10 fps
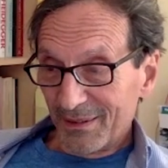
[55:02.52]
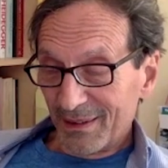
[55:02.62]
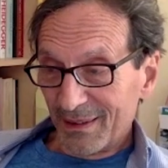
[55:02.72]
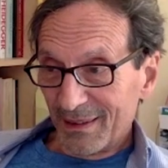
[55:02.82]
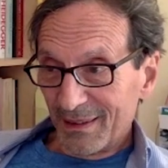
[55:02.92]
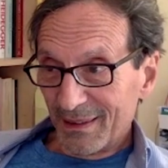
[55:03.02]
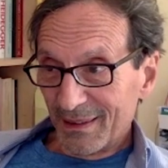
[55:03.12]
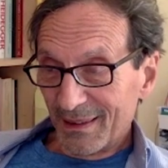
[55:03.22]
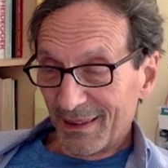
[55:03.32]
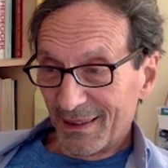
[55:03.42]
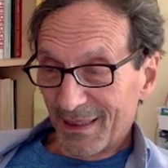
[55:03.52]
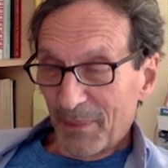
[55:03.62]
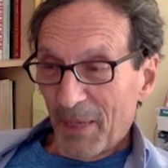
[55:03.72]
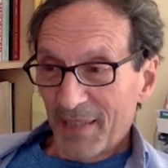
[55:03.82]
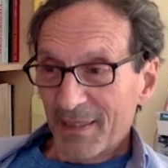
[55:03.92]
uh, the
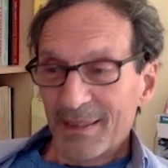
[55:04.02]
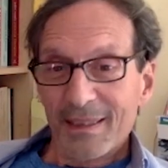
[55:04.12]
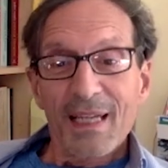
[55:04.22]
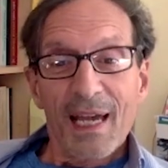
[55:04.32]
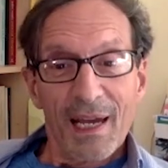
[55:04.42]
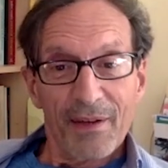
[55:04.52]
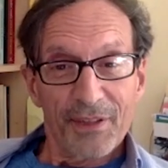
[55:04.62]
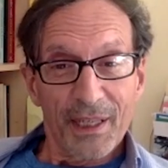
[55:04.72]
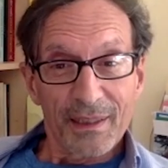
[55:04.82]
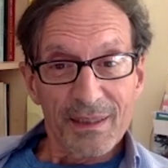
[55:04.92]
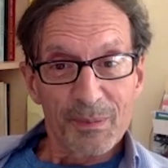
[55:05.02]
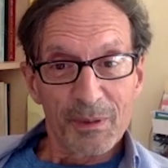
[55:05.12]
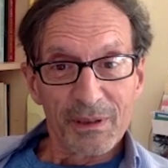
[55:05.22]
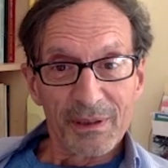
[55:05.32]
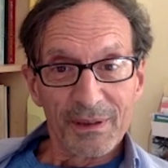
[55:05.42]
capacity to have that
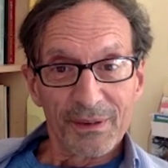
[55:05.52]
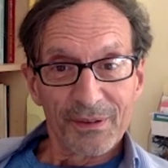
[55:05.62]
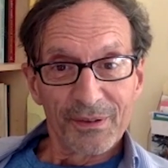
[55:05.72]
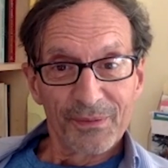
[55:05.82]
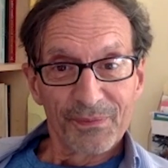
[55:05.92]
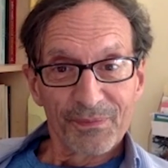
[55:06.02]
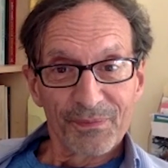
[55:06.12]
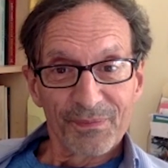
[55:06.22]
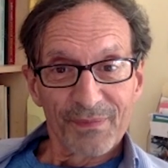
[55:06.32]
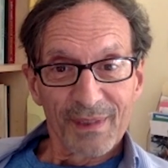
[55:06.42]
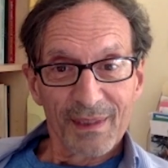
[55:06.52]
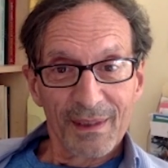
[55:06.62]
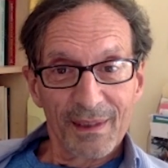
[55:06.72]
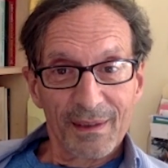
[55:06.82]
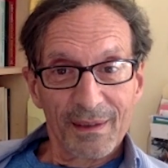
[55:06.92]
experience
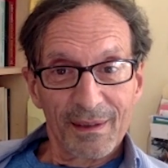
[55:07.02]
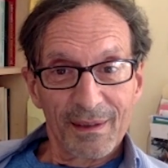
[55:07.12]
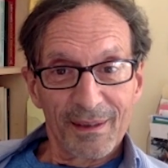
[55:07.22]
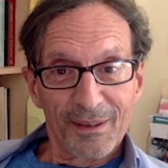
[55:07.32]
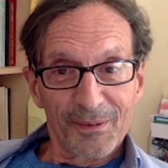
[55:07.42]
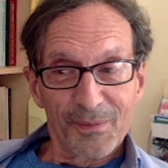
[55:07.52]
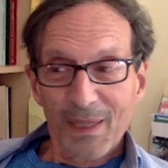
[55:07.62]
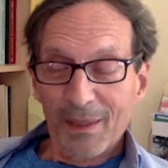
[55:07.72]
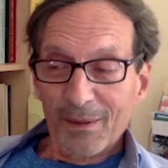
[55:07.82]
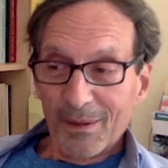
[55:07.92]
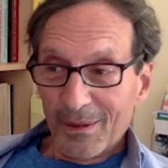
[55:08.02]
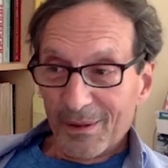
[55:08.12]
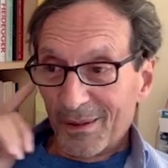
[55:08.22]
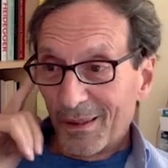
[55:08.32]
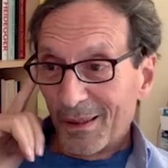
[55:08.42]
um,
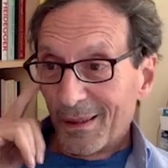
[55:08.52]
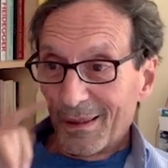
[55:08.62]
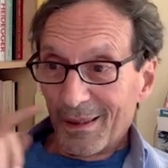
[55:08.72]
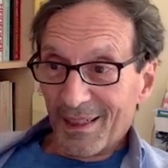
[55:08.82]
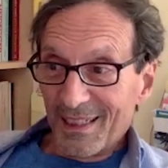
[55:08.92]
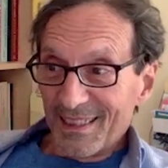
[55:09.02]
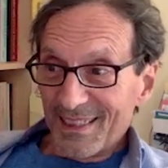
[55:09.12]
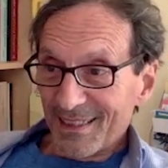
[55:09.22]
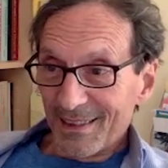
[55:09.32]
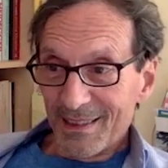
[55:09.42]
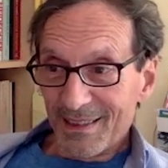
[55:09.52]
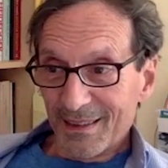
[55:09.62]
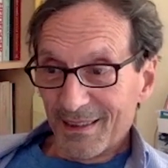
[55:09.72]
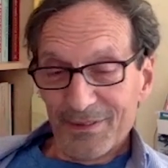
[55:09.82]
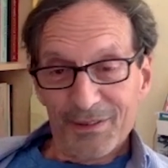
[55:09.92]
is oh, is a
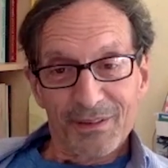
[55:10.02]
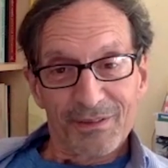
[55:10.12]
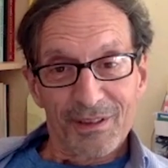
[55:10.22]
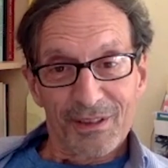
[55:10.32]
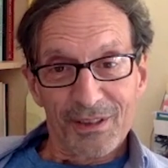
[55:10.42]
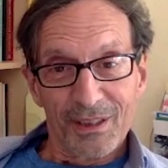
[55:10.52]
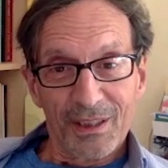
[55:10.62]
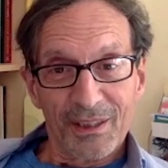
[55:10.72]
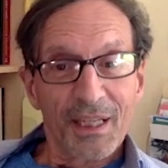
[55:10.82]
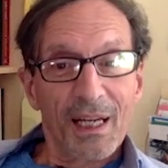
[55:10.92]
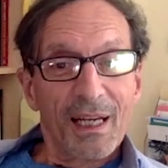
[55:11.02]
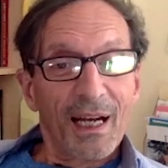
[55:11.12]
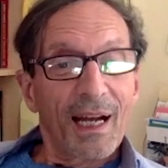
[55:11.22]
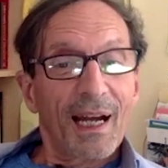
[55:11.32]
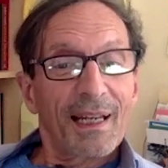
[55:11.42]
gift of Gestalt.
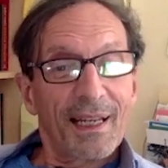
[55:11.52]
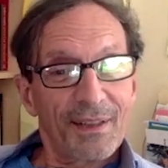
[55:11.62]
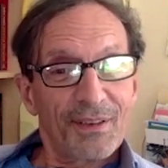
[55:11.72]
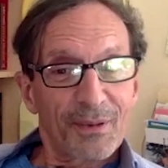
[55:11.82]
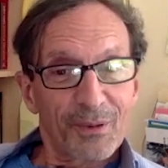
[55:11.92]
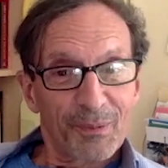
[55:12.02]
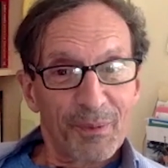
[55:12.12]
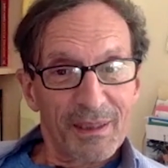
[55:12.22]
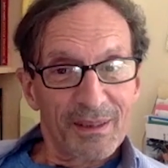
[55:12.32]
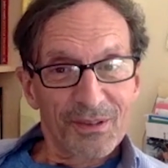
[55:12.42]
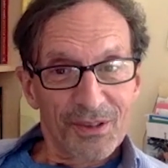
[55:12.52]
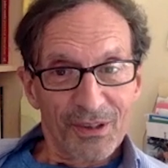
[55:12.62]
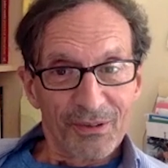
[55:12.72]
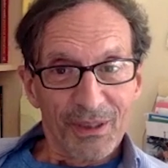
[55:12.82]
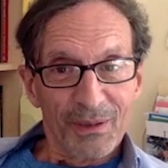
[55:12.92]
I had that with my own
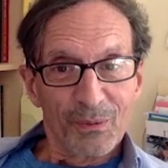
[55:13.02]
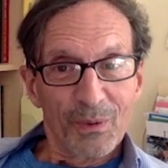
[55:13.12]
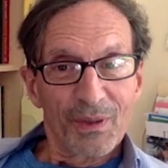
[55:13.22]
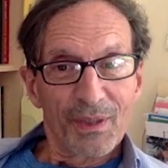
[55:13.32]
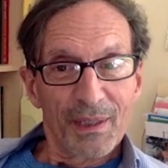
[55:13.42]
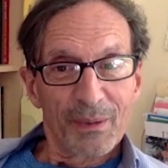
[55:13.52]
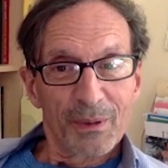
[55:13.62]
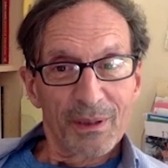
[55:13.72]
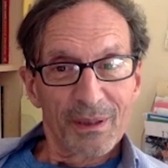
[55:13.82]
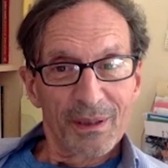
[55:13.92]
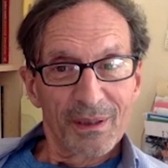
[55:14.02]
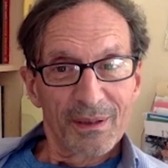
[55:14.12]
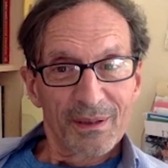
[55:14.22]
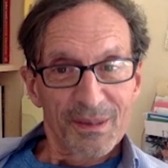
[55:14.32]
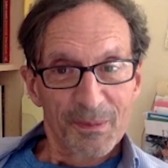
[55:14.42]
children when they were
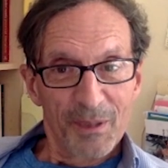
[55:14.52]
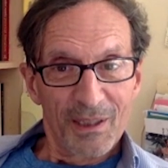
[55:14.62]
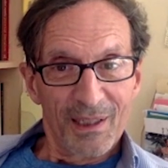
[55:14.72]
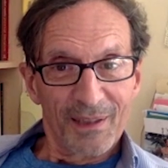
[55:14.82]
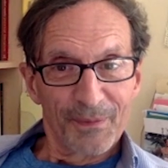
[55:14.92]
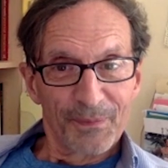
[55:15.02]
small,